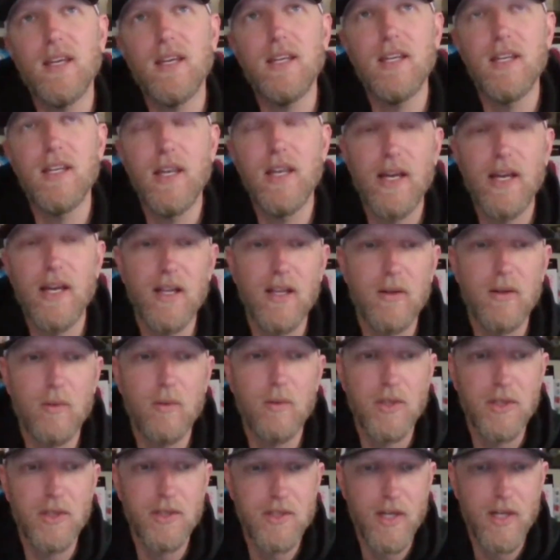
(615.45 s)
you nail it
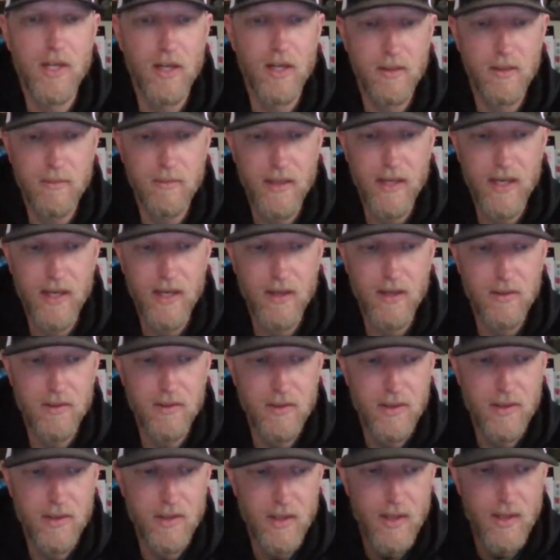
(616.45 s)
when you talk about
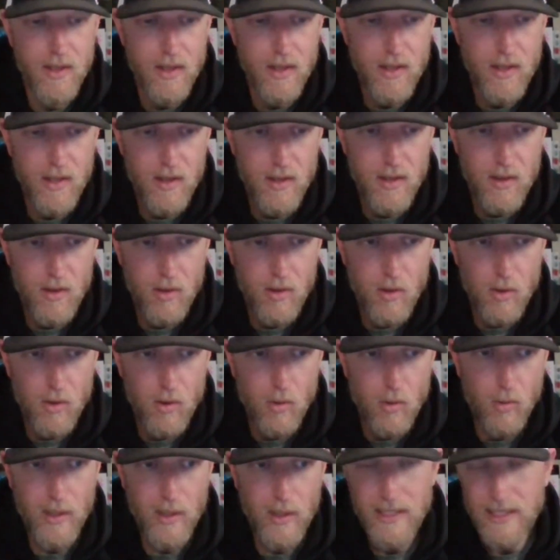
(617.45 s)

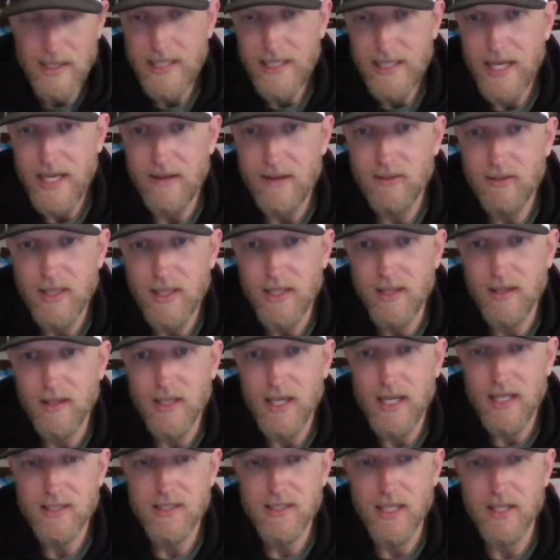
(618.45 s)
we lean heavily on
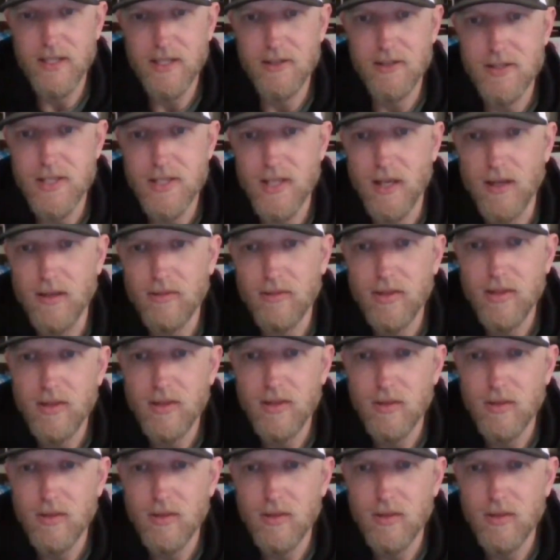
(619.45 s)
guys like yourself